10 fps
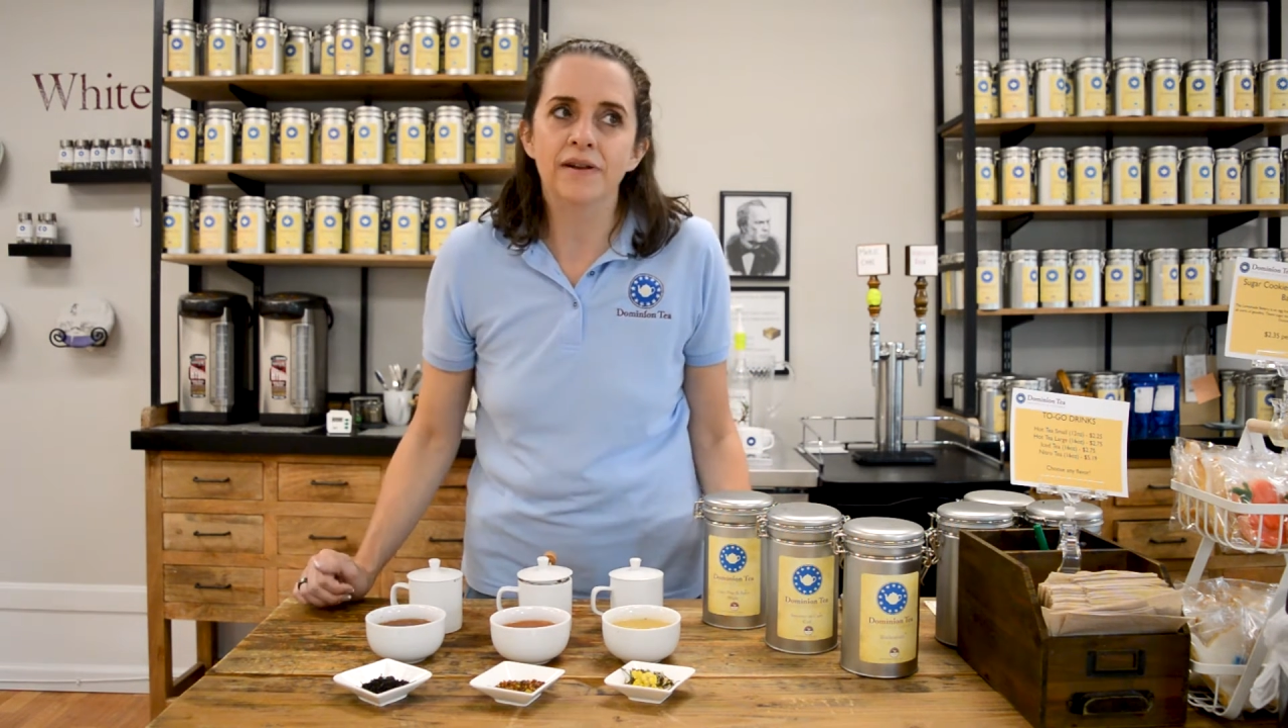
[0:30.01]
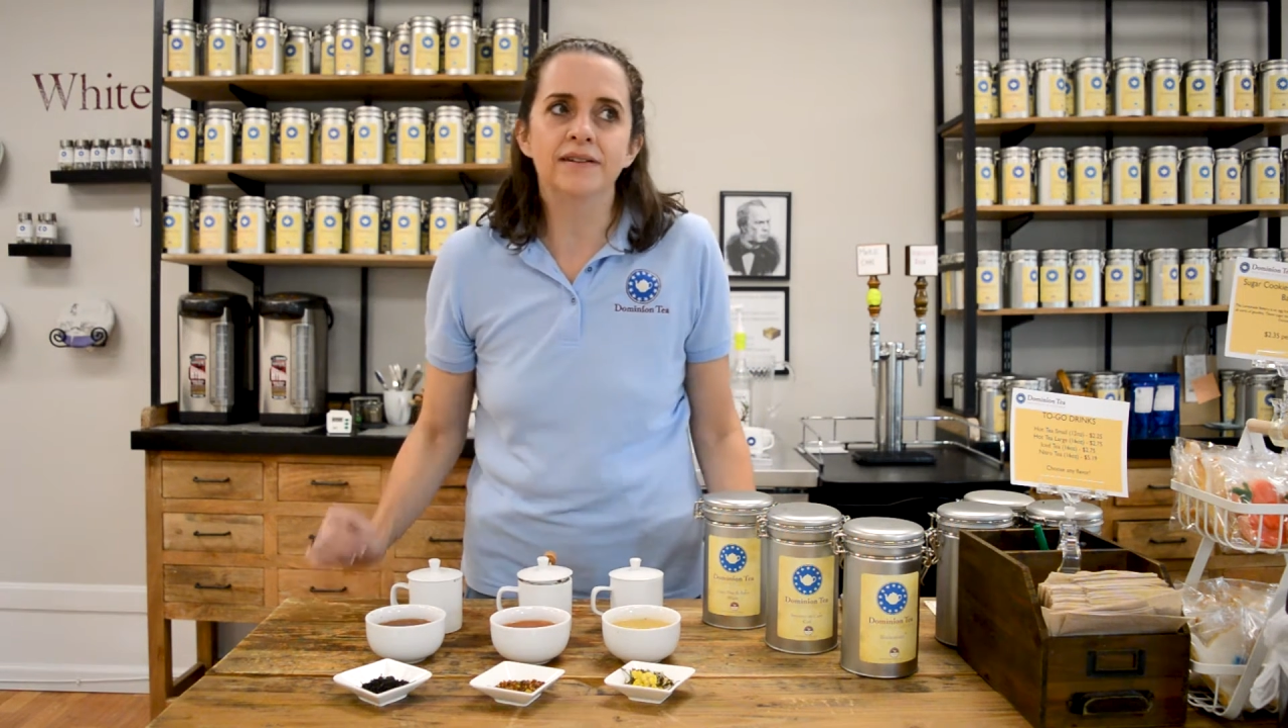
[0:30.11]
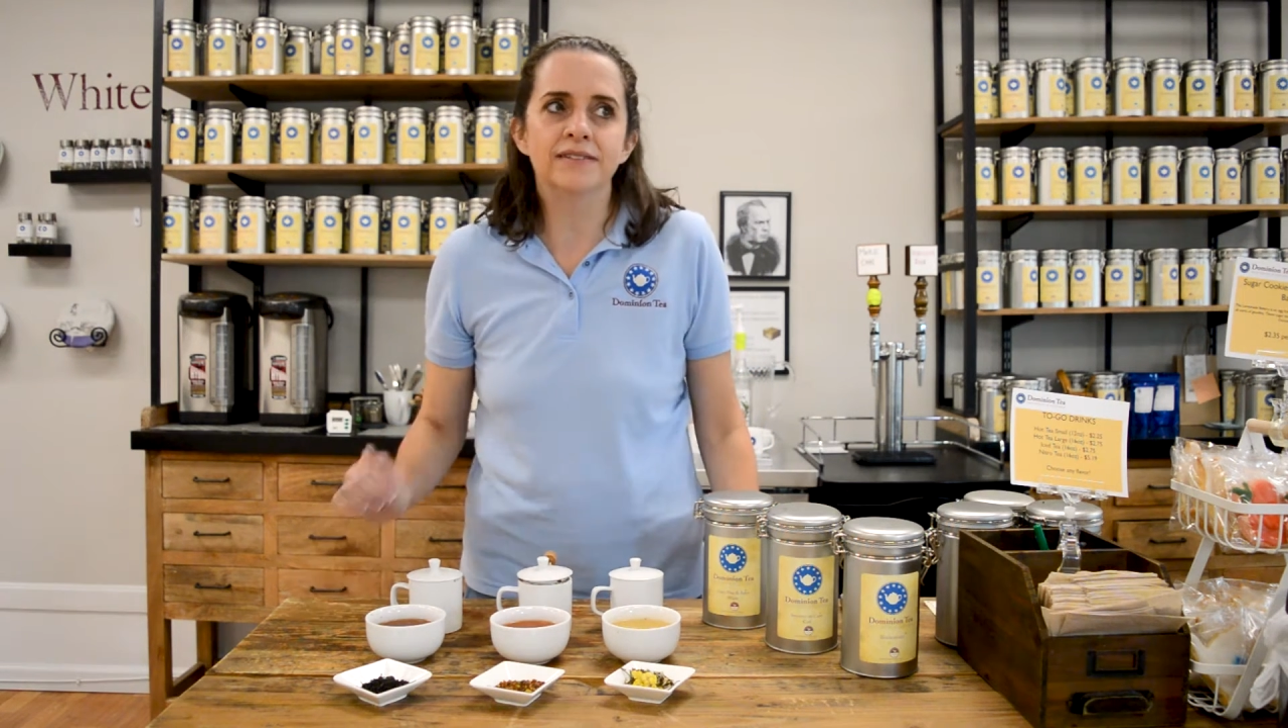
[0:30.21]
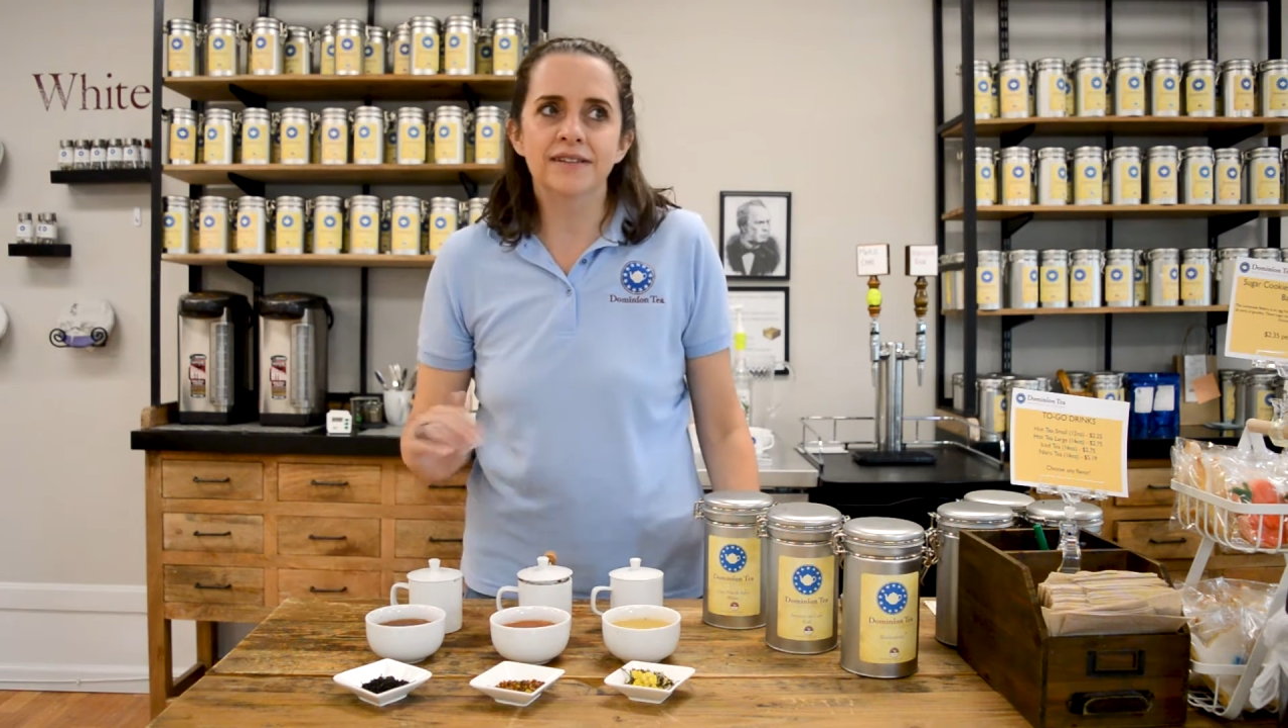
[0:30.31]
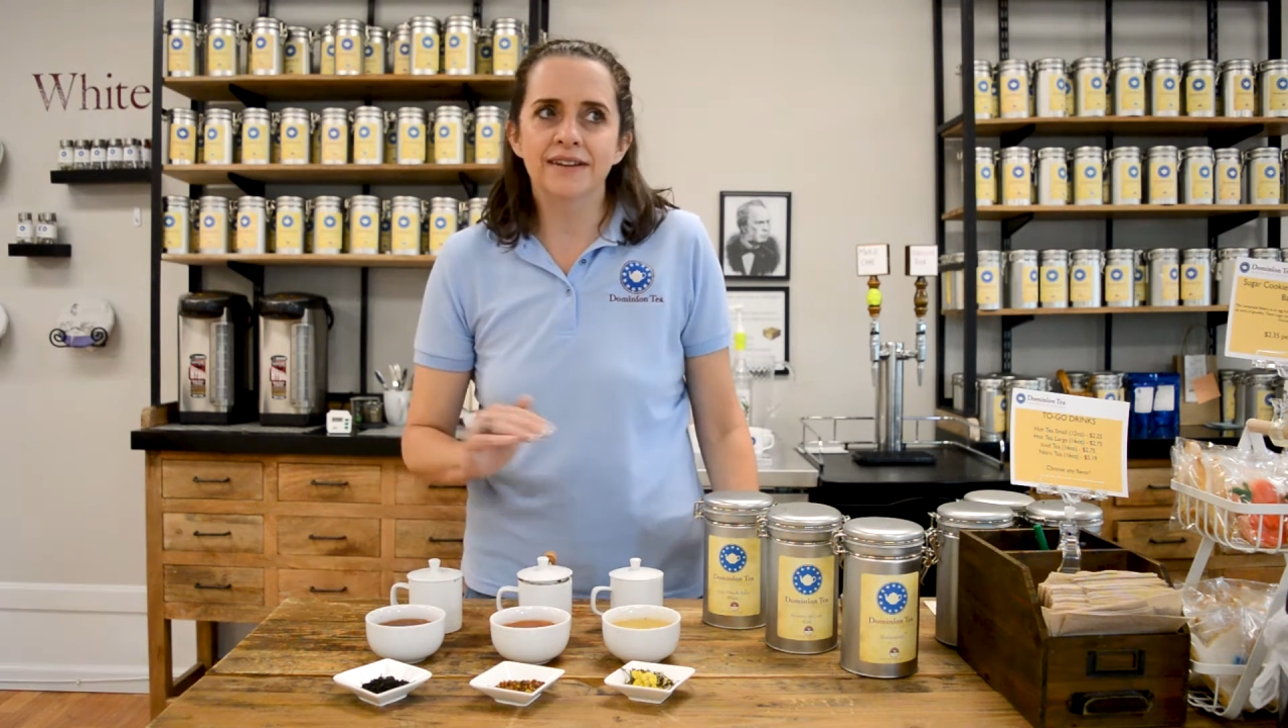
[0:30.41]
but
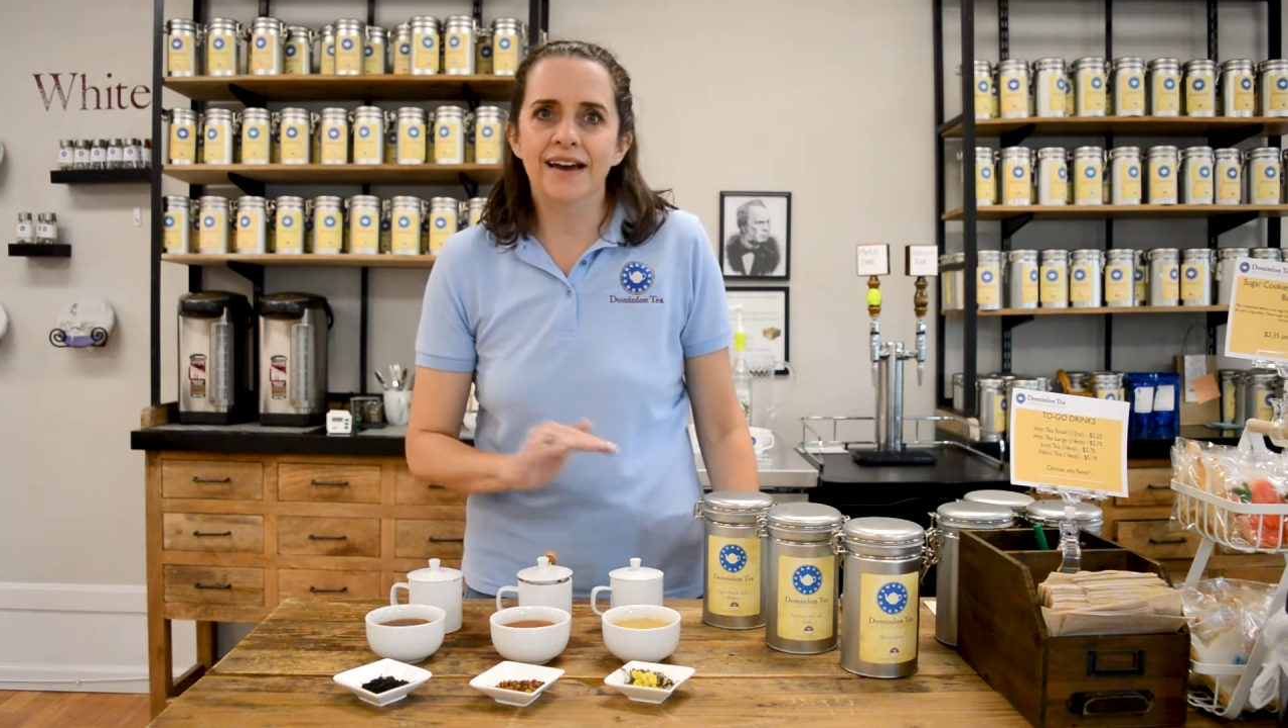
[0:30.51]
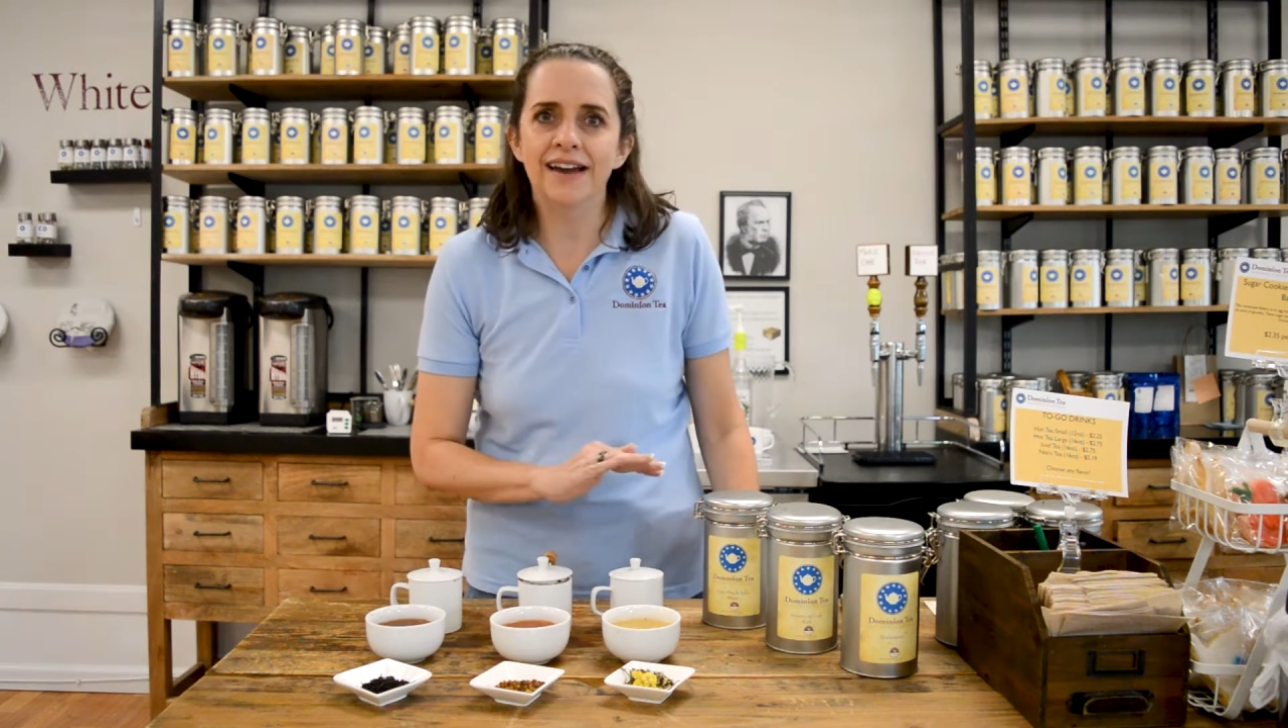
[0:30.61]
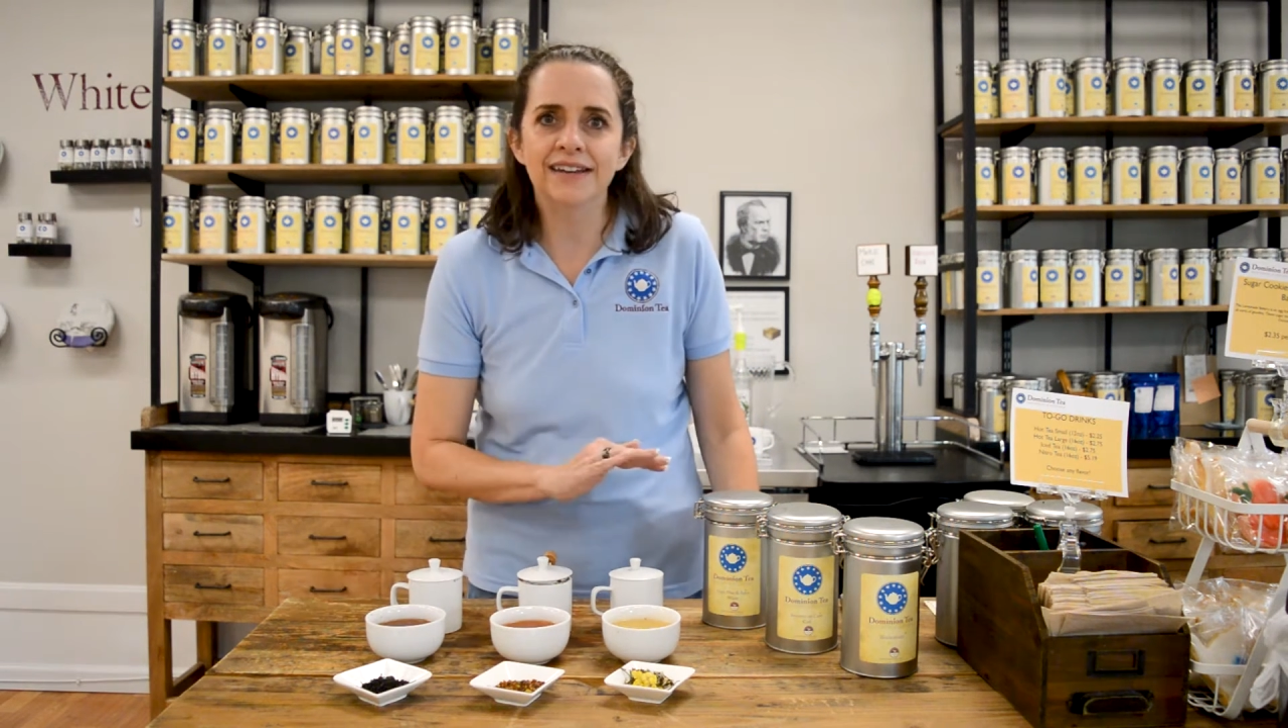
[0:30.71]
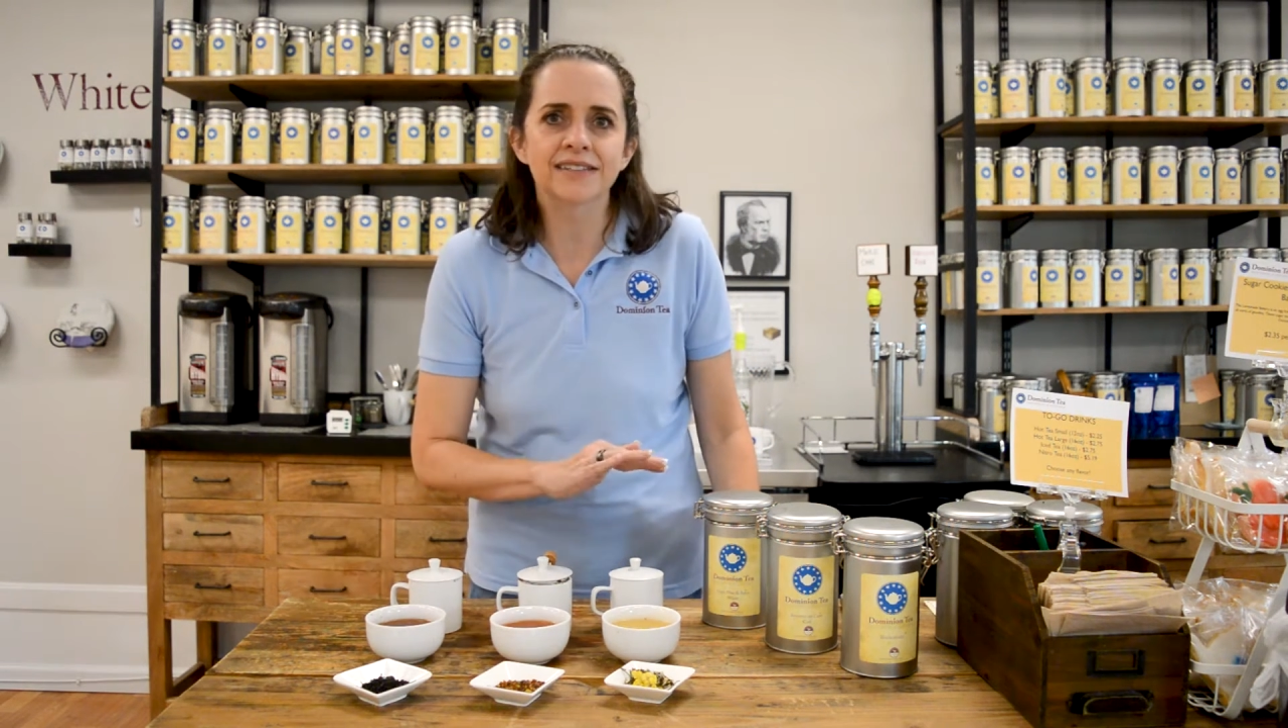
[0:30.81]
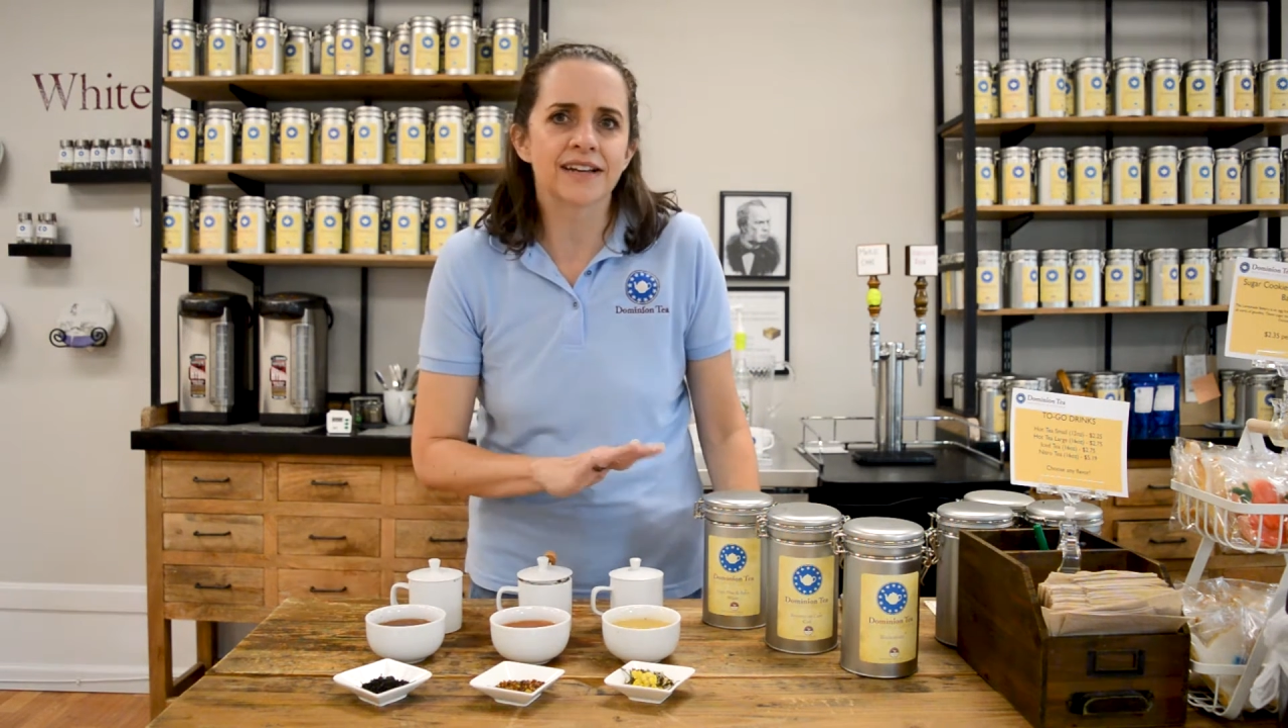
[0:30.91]
it's a
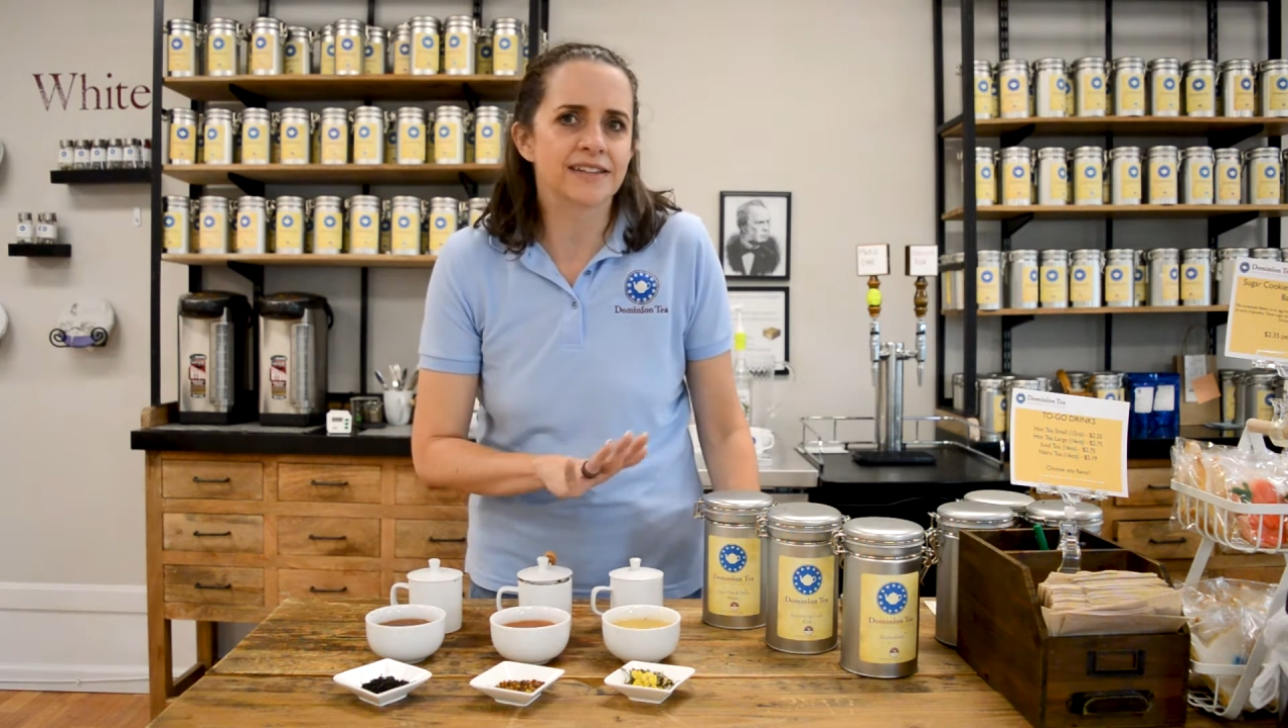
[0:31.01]
nice,